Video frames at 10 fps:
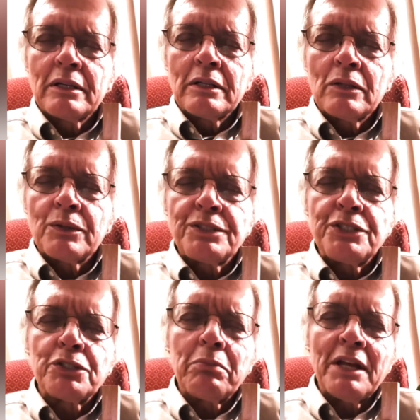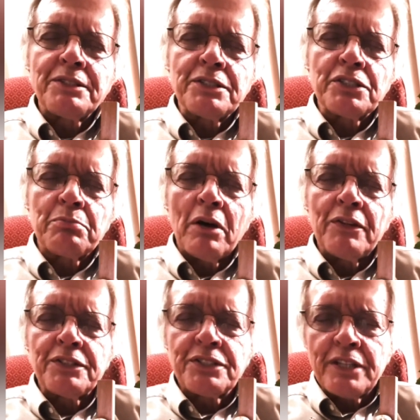Lord, send your blessings upon
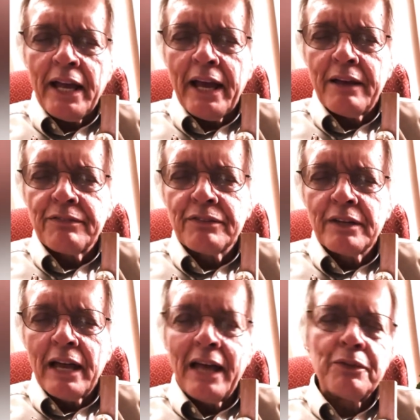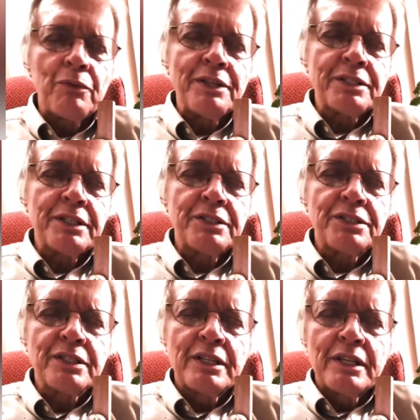the staff and the
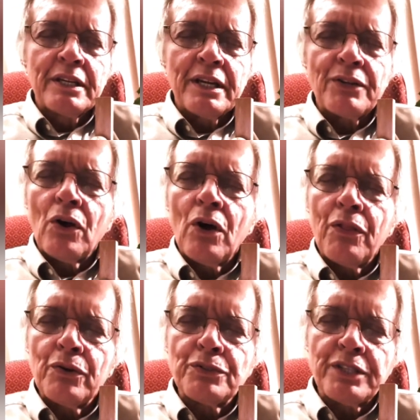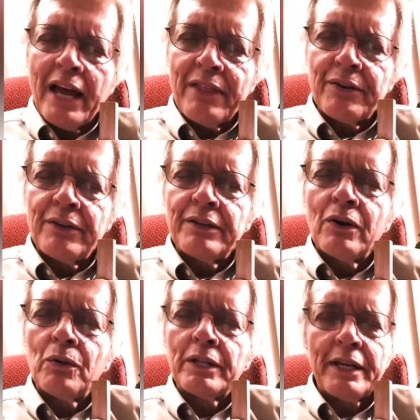residents and all those gathered at
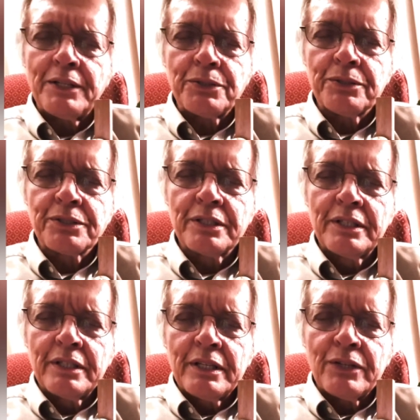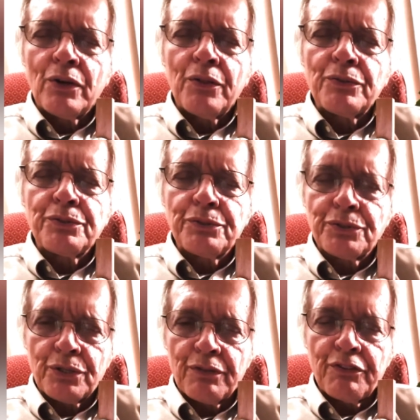Holy Angels and all those who
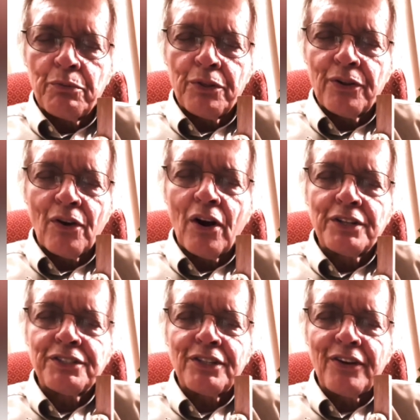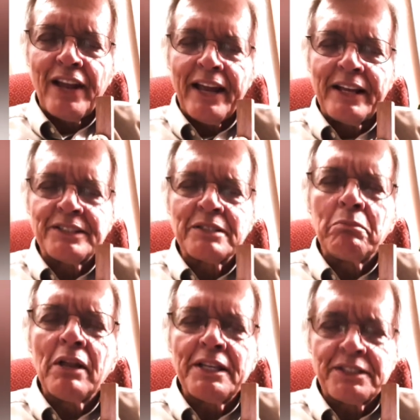serve you with their hearts and their hands, and
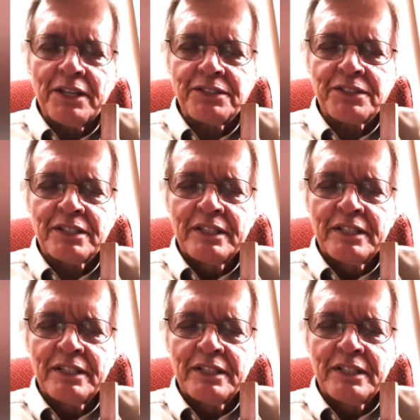bless us.